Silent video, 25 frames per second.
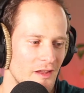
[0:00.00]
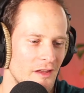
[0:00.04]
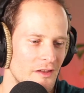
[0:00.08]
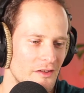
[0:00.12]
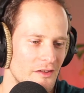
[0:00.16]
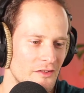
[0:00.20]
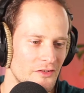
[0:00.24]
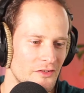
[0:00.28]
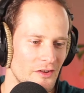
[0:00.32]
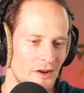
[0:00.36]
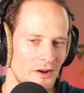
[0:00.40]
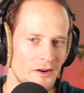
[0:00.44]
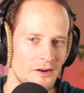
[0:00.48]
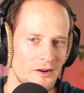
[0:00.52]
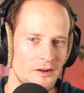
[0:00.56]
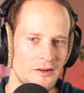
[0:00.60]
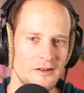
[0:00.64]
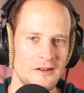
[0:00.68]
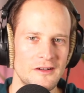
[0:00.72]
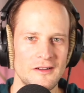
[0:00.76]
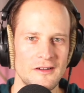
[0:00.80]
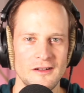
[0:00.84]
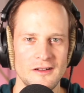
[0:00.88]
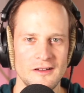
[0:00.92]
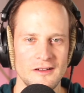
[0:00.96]
So
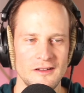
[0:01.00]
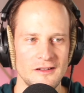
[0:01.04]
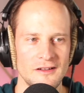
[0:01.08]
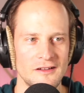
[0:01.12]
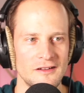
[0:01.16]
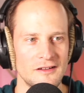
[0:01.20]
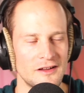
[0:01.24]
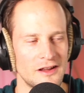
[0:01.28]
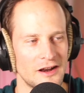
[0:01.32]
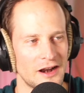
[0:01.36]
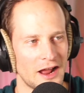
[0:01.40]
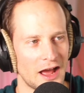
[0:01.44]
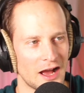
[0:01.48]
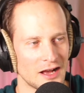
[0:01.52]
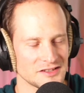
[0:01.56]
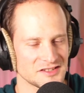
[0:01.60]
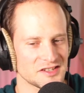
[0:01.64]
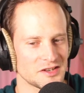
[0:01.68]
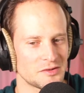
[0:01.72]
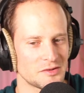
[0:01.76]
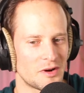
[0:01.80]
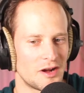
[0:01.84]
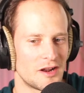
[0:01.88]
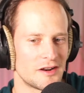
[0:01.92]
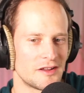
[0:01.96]
and I
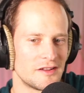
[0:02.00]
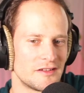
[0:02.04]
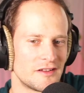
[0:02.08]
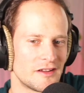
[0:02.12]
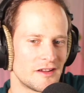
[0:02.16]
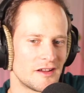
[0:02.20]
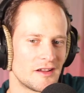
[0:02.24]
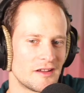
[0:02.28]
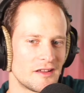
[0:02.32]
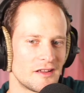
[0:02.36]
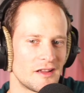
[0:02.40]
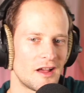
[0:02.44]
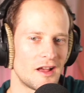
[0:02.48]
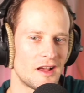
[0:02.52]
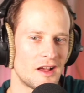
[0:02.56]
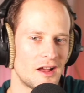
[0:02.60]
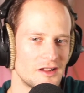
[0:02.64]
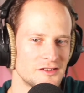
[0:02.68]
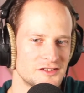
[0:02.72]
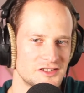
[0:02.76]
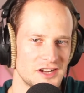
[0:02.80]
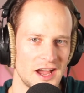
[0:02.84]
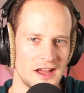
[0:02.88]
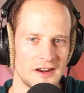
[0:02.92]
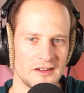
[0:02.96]
also wanted to, I'll
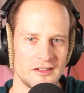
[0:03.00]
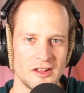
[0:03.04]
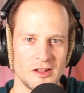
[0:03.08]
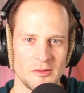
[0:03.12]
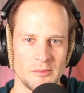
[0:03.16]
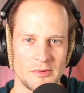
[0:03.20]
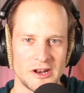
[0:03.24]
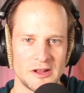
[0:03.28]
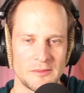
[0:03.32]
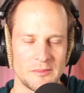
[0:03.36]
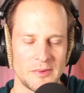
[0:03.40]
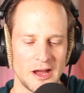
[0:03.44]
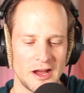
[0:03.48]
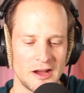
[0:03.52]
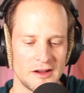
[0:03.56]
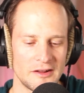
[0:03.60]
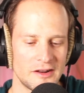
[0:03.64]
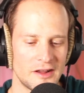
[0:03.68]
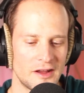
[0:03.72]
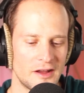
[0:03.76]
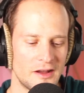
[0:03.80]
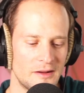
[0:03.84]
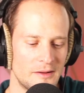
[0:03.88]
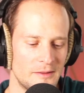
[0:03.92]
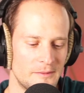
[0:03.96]
chat a little bit about
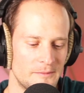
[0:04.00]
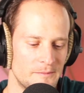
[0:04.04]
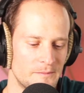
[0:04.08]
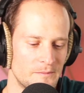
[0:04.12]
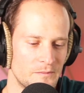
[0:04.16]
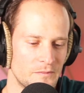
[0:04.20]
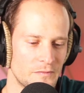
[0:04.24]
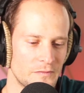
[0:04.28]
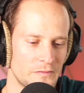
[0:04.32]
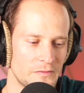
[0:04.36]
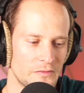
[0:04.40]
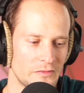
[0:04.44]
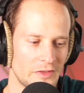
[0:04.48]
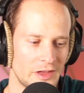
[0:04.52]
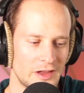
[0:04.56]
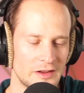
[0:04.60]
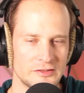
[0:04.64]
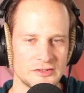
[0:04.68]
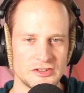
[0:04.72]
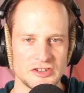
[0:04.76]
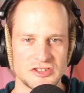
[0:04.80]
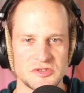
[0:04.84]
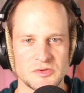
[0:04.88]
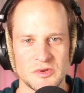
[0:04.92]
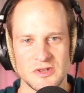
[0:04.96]
like
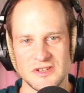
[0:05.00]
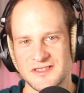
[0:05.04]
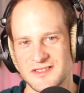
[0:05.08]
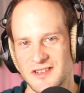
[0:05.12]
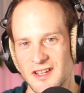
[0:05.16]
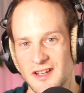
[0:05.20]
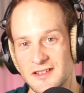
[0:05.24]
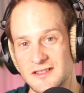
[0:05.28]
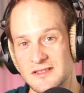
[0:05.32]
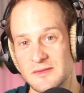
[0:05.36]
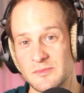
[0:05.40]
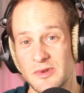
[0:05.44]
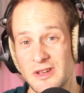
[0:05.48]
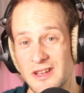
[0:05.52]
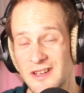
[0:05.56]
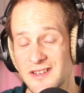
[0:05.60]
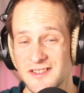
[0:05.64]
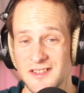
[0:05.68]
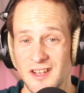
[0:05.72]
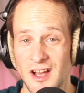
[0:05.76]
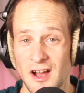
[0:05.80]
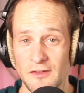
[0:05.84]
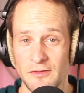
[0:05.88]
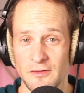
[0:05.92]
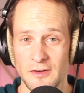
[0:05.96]
just what it's like to be a
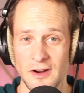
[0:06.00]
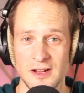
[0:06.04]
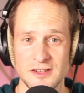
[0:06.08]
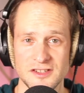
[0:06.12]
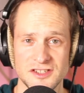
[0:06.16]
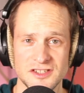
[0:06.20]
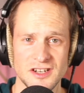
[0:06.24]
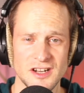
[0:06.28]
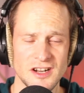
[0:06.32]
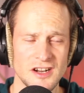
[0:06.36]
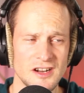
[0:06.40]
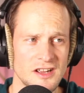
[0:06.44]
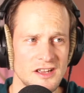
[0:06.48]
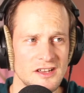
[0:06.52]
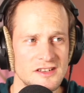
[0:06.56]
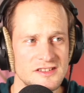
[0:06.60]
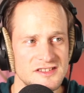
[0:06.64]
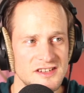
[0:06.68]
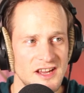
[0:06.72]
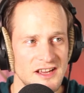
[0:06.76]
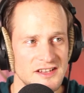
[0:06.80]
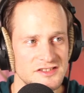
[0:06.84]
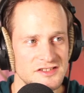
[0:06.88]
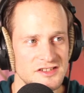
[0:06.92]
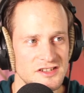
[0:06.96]
software engineer. Because
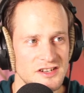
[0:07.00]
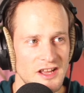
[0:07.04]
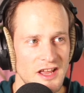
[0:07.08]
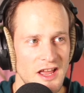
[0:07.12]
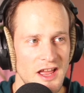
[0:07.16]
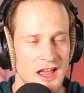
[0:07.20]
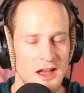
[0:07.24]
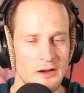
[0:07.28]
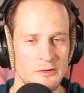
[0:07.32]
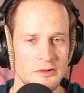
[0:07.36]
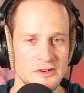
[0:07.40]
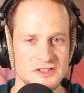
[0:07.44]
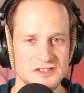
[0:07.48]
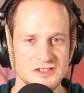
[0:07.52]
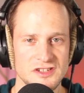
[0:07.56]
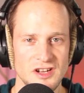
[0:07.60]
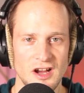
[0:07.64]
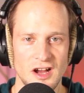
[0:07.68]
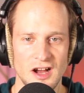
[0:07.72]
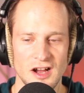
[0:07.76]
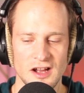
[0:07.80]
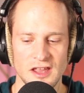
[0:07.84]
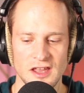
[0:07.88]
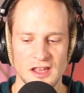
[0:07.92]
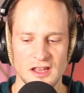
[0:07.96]
yesterday I was
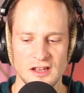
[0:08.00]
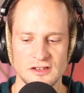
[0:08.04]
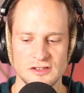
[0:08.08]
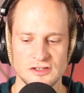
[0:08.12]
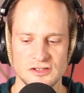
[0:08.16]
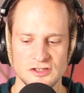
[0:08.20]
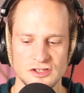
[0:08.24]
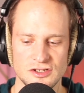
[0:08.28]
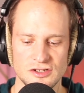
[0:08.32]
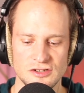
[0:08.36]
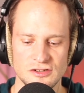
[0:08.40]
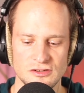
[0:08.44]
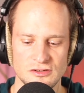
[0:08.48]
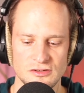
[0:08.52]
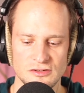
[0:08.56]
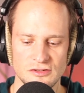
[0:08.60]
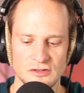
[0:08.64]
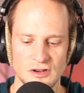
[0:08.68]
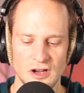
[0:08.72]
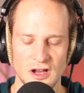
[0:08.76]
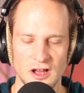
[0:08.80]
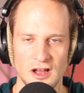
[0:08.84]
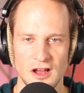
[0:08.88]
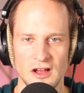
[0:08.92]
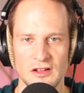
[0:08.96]
talking
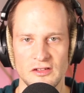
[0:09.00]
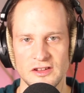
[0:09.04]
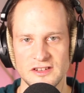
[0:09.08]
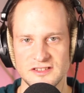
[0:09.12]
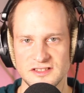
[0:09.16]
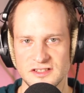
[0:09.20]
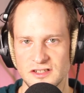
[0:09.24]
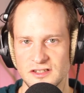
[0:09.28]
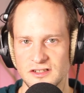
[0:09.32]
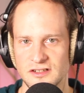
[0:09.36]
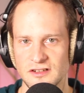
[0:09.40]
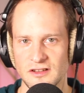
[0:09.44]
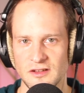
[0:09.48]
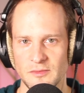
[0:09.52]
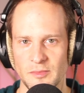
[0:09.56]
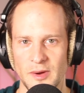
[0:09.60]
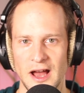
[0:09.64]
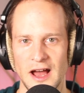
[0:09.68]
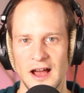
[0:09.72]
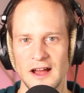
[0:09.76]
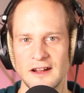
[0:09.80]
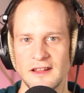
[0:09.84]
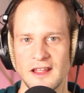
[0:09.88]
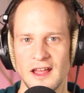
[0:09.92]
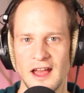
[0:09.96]
to a listener to the
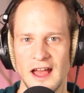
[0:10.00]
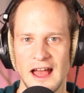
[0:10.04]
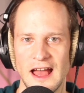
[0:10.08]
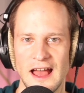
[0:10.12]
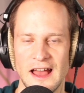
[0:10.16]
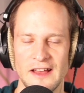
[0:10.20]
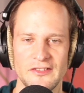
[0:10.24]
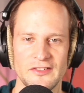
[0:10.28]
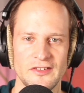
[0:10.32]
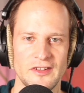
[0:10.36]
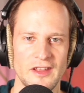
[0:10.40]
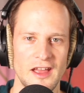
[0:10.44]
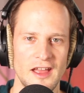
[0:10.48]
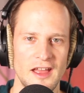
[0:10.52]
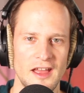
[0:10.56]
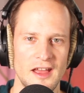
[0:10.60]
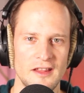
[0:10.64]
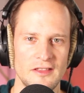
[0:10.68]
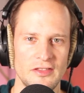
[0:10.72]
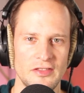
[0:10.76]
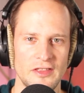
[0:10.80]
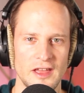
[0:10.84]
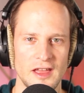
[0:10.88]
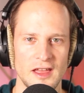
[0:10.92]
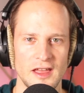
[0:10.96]
podcast,
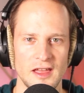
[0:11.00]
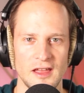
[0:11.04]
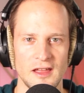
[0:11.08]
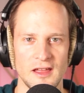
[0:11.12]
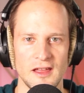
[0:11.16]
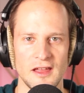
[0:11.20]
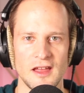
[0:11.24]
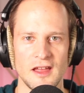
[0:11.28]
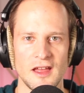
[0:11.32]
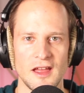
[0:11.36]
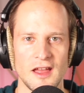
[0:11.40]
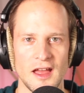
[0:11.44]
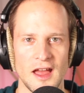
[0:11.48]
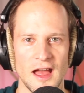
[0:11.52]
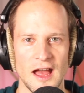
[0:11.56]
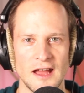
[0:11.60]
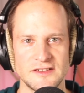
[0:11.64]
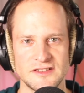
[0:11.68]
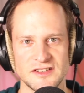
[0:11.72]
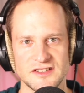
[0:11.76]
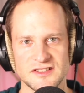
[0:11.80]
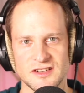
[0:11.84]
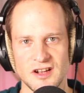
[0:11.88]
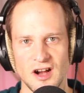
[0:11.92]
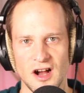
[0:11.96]
and they had
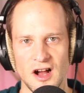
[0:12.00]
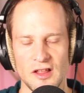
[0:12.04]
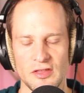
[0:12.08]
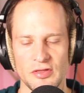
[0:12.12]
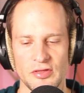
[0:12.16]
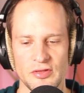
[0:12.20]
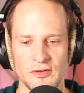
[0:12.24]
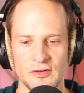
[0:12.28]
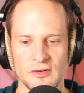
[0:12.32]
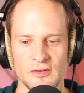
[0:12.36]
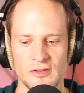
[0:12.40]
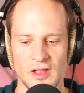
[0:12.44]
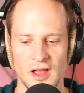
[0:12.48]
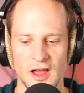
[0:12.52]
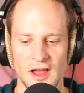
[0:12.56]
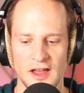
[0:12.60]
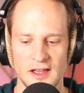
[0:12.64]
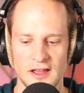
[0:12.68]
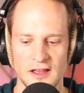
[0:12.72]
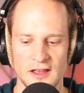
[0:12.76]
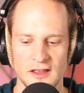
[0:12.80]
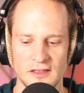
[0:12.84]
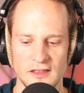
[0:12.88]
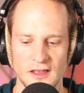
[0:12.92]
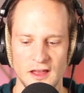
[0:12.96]
just gone through
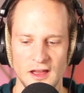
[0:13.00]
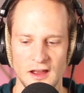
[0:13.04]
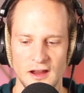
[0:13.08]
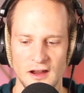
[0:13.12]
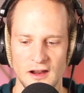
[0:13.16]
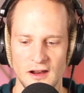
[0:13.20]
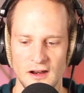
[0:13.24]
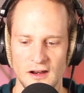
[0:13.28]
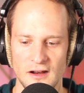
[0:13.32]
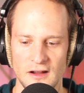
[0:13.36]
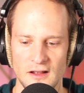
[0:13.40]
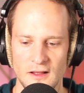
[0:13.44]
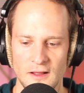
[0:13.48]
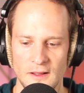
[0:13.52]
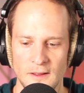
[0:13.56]
like their